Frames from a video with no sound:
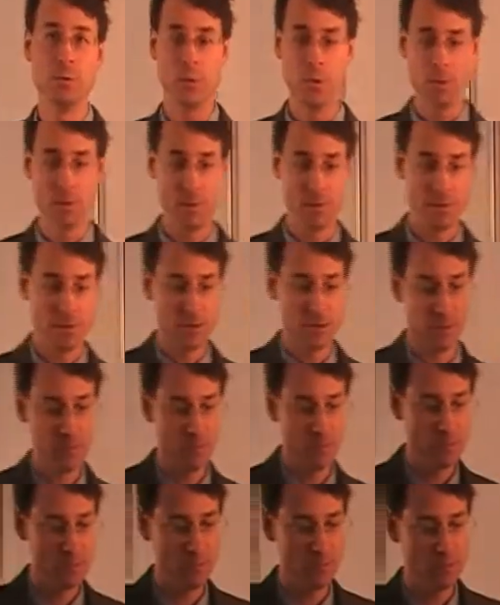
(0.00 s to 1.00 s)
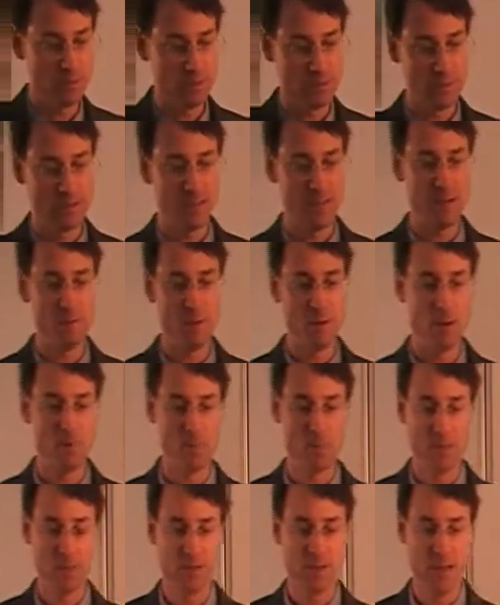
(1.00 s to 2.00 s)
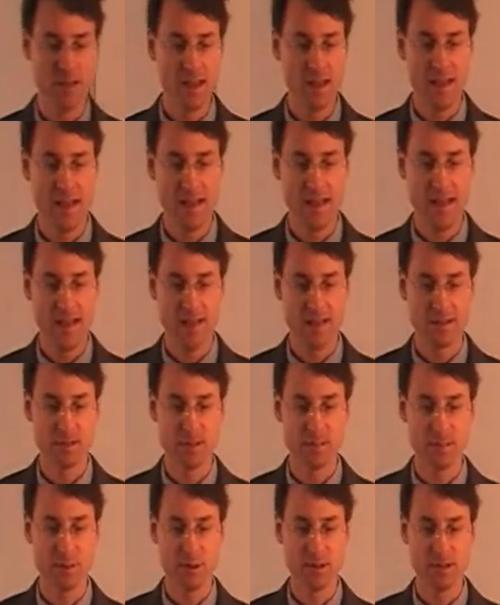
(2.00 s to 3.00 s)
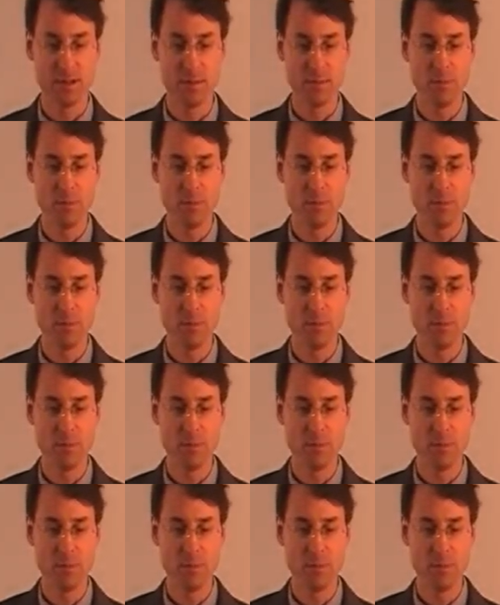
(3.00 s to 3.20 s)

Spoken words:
work with this with the same numbers as the book.